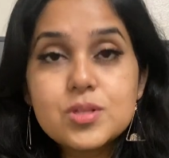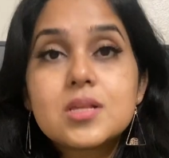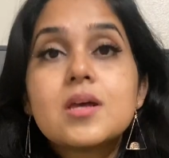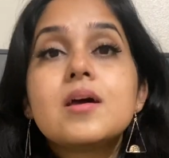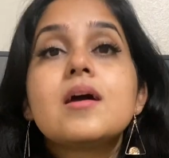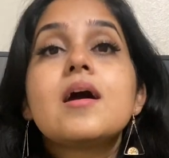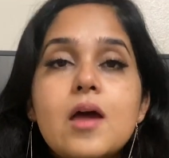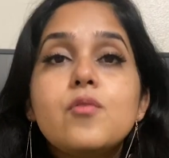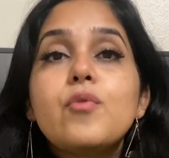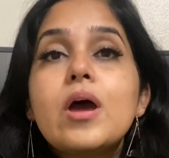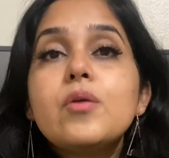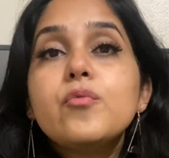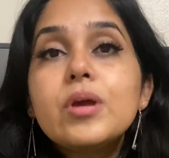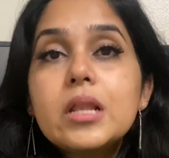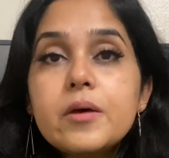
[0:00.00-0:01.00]
And
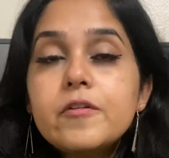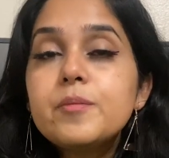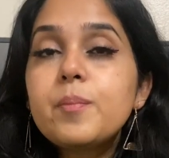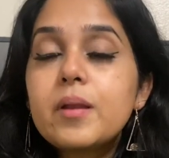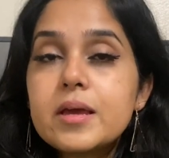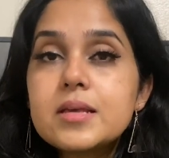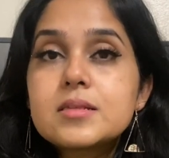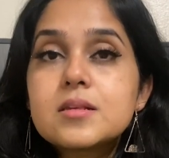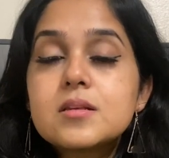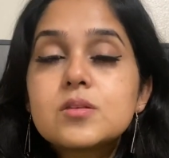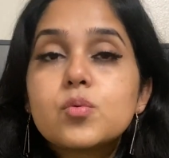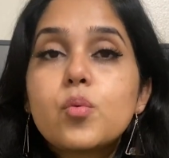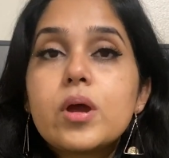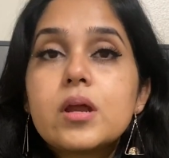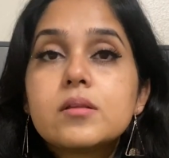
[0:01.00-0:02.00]
when we live in places
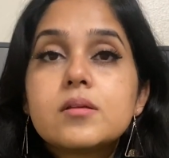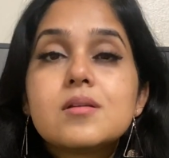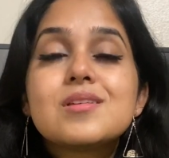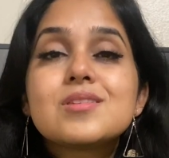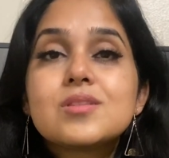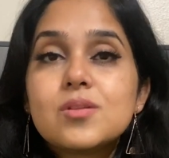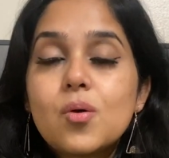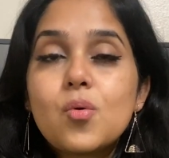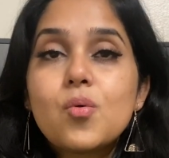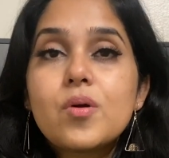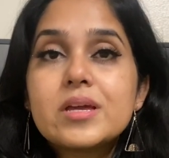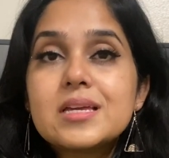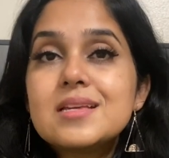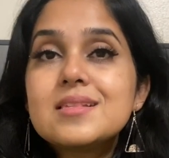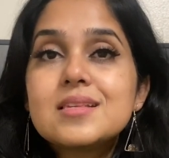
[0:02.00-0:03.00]
where there is no
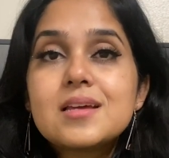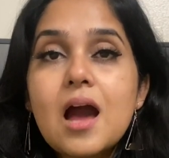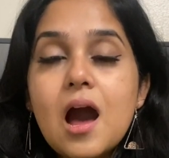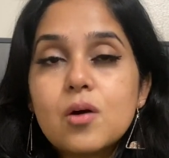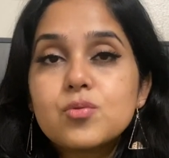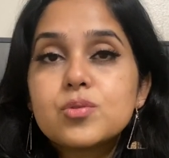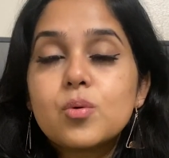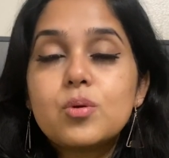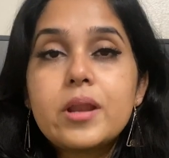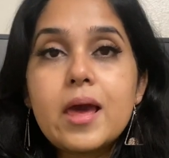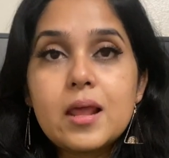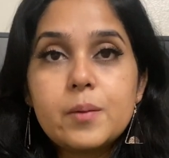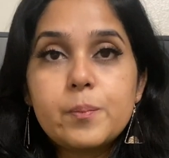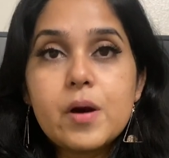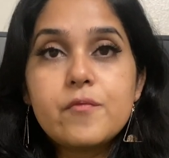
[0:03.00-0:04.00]
easy household
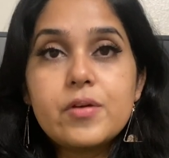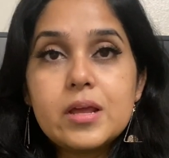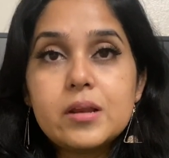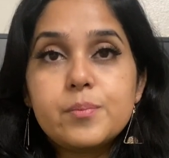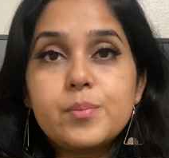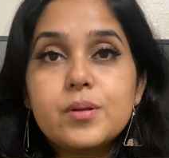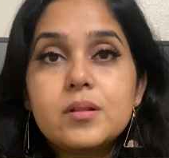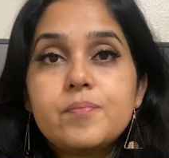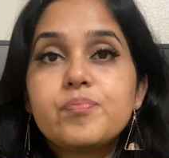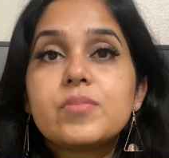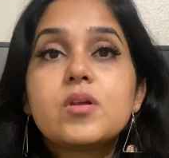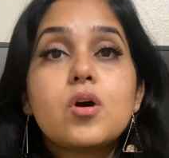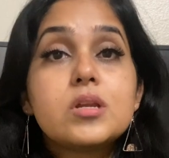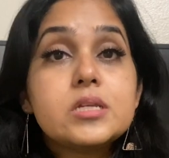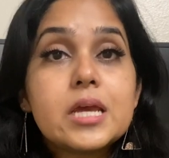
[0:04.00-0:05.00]
help available
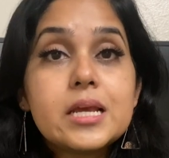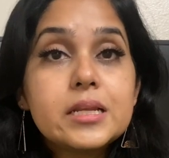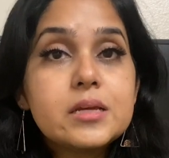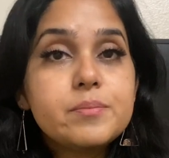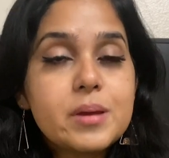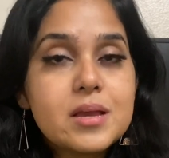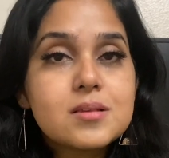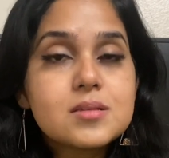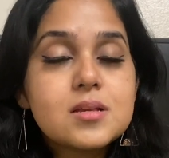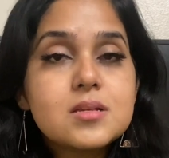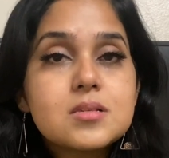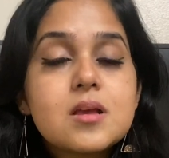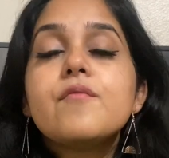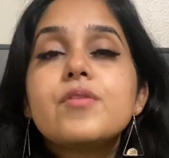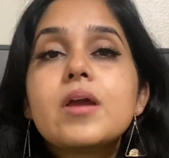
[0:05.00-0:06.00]
on daily basis,
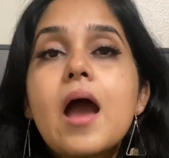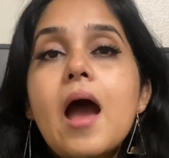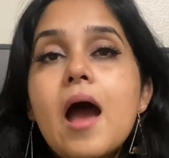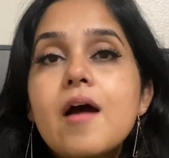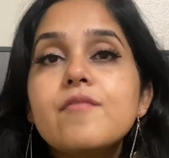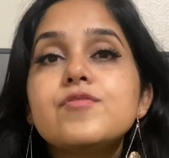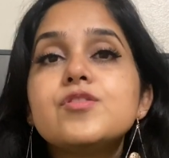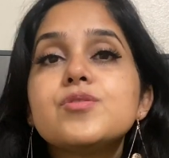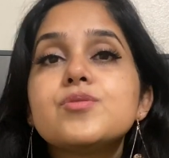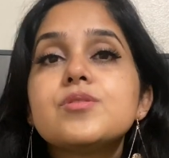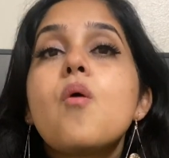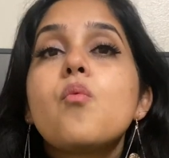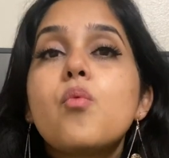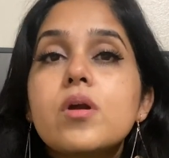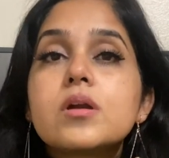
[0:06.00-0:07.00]
we have
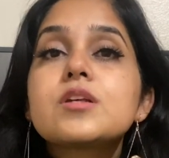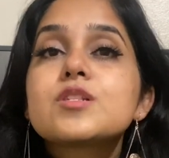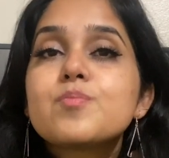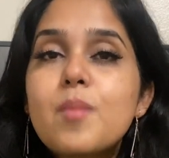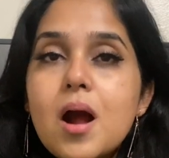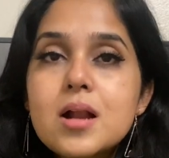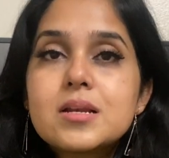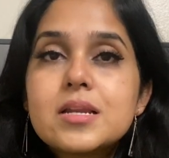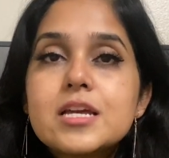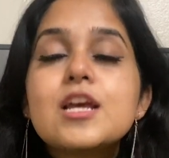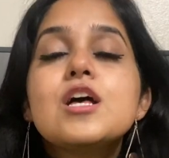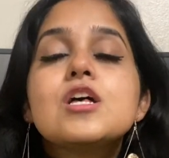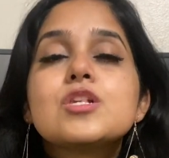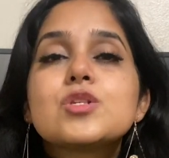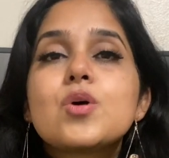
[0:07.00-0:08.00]
to work smartly
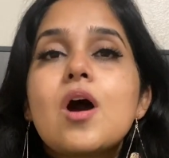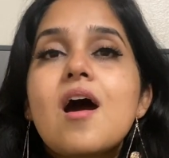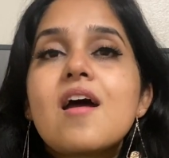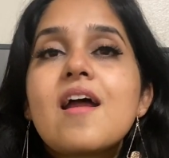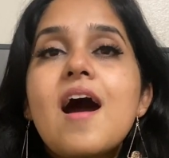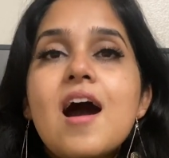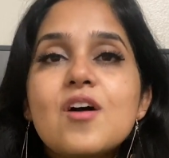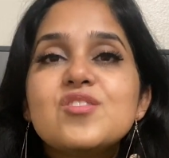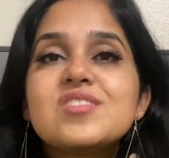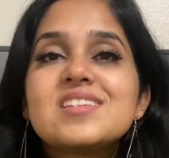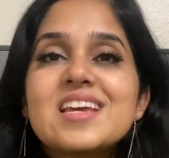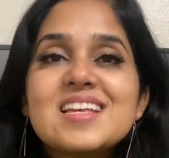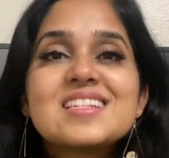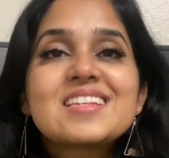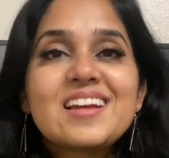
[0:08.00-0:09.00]
so our house
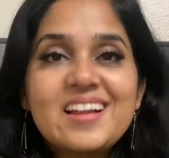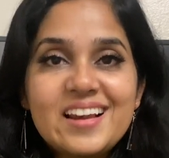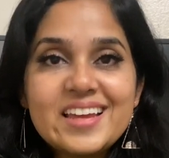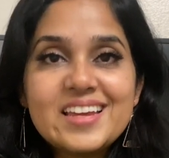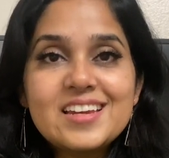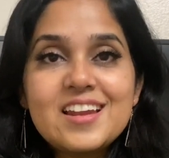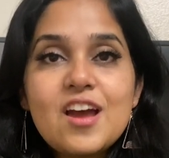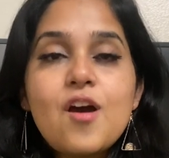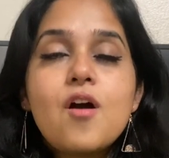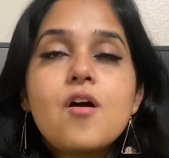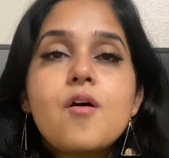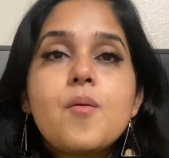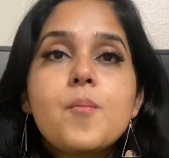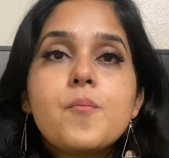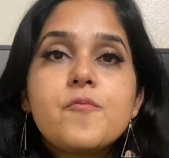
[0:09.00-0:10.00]
stays
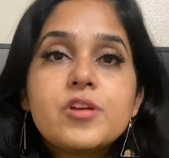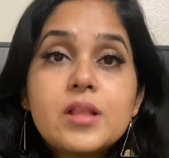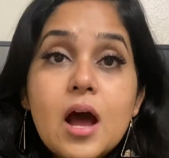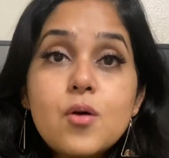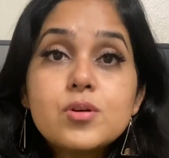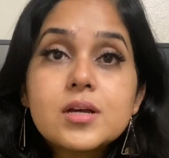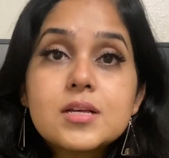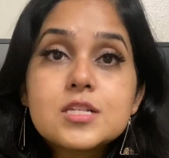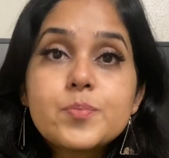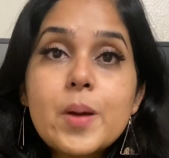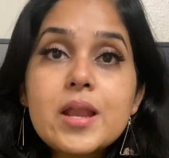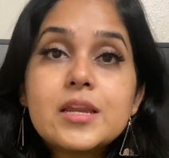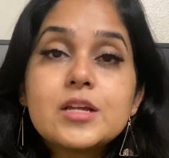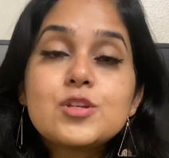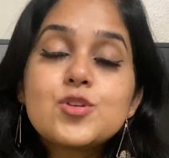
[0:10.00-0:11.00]
clean without us
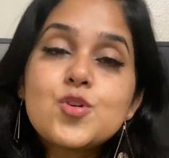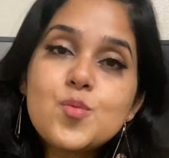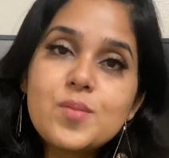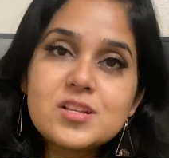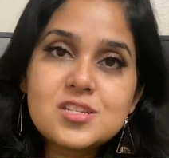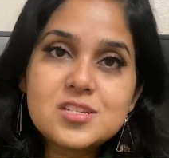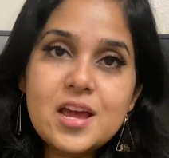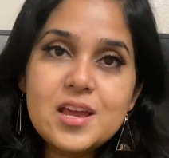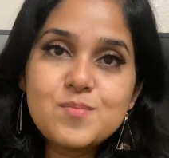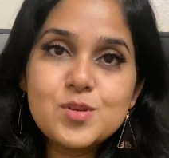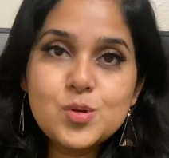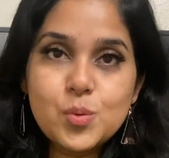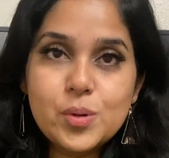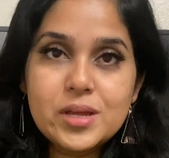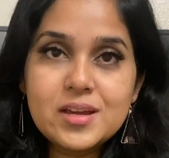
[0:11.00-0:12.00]
spending too much time
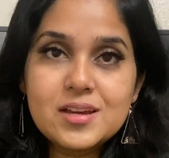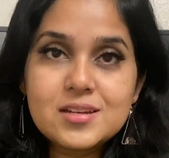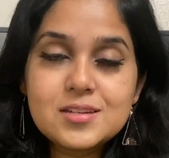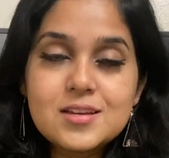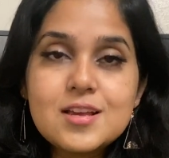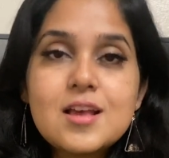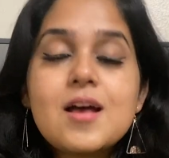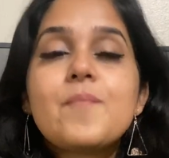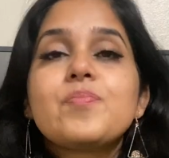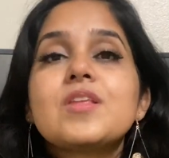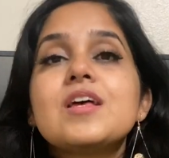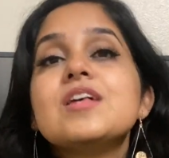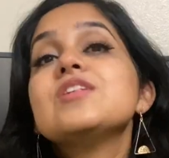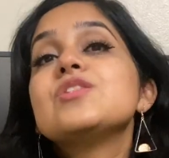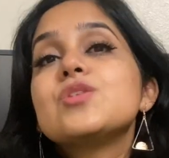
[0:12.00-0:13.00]
doing
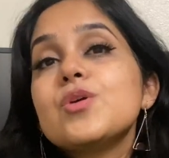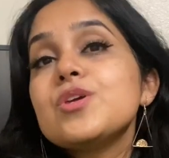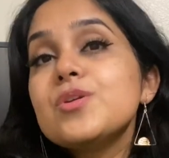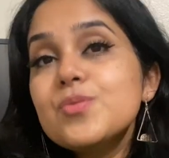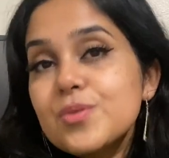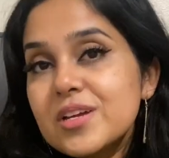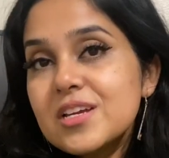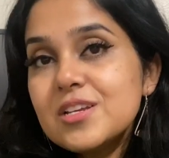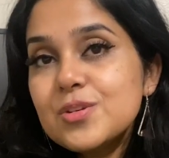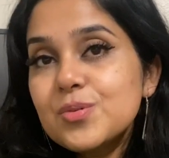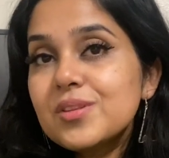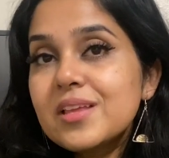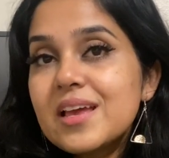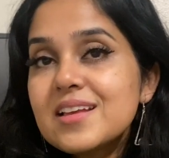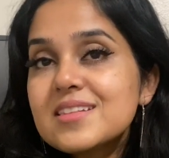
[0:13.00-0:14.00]
it. So you can do
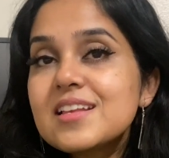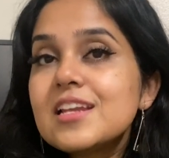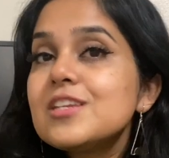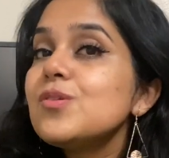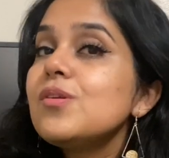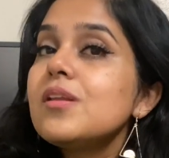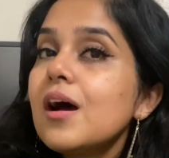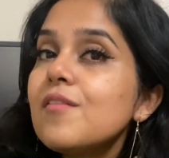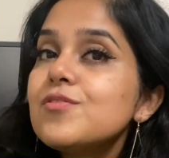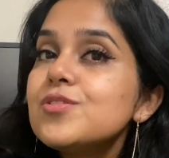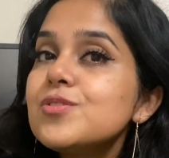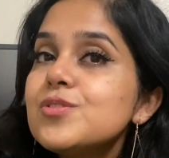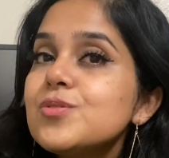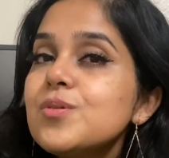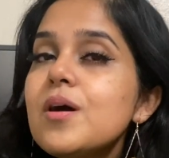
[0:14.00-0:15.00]
things that you love to
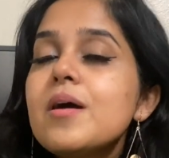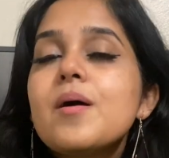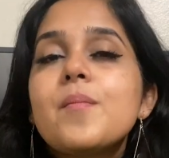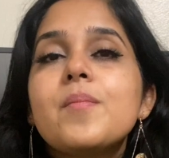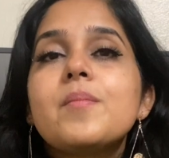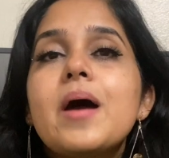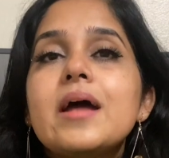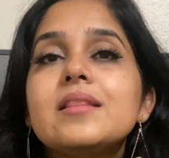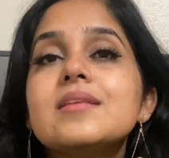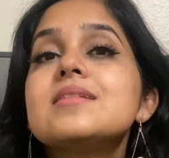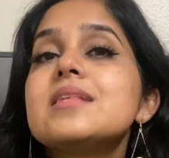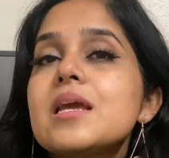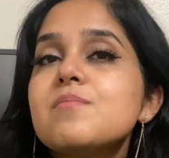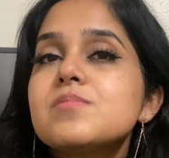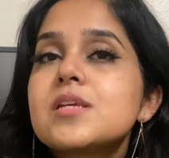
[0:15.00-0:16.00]
do, at the
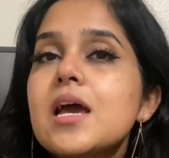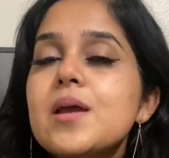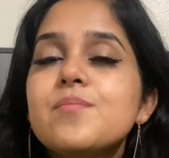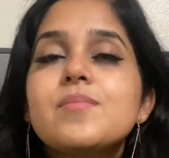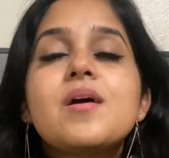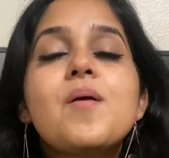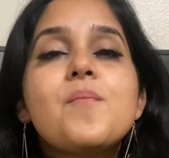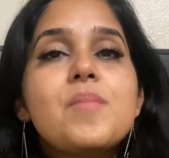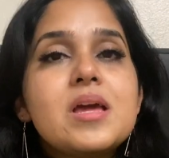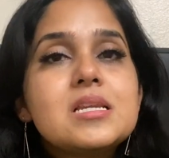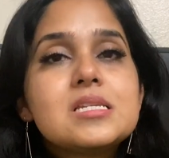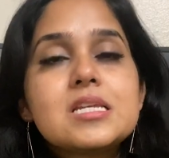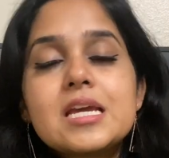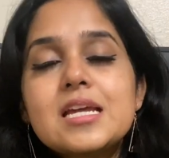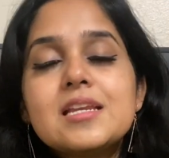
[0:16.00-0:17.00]
same time
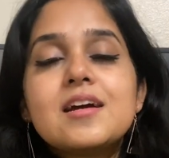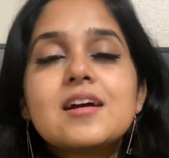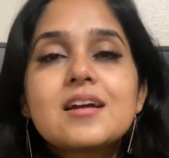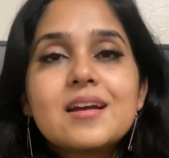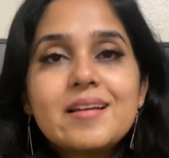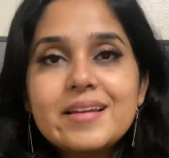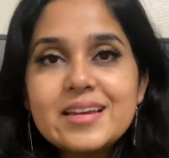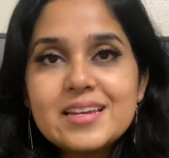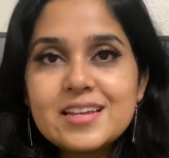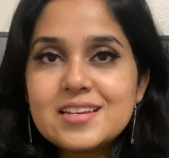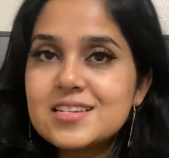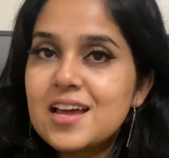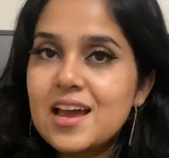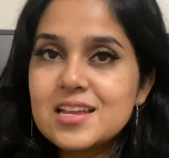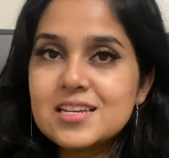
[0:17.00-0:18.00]
maintain a clean and
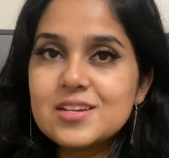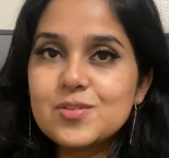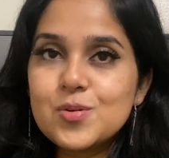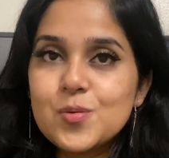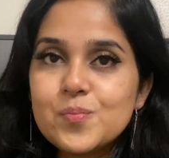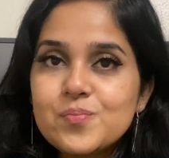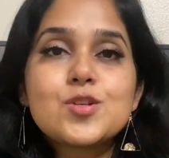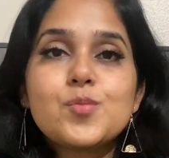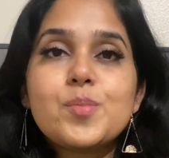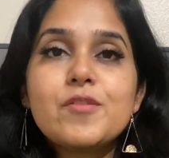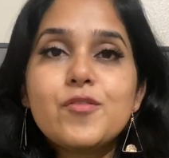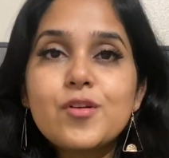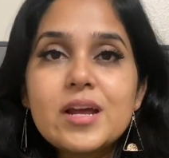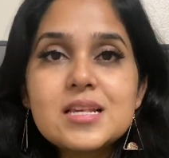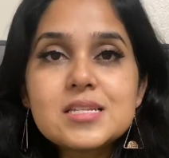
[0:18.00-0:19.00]
tidy home. So
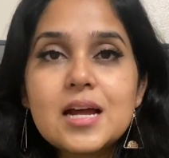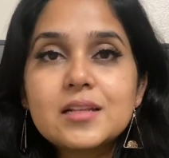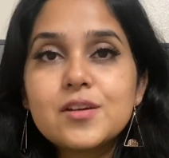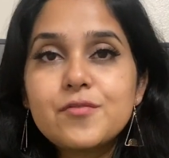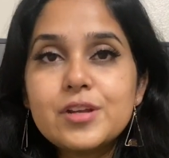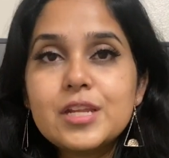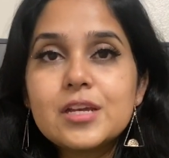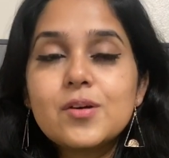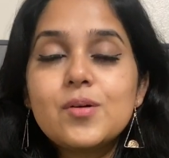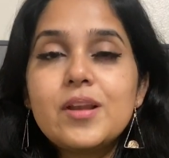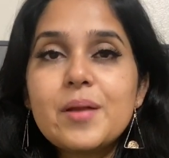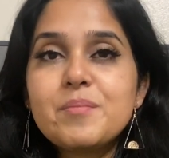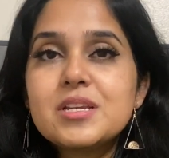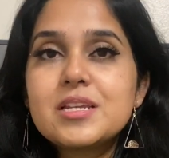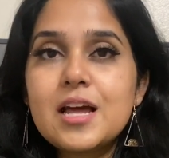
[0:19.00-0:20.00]
before I start the video, let
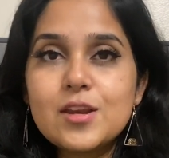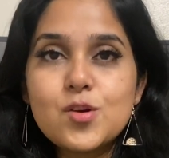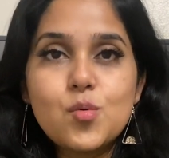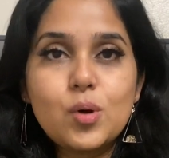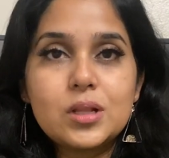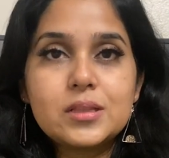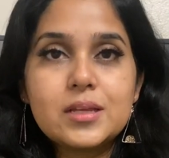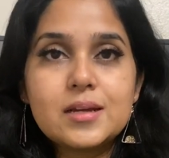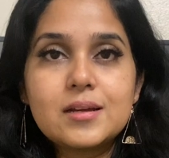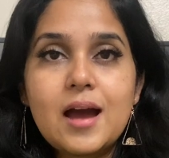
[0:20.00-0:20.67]
me tell you one thing.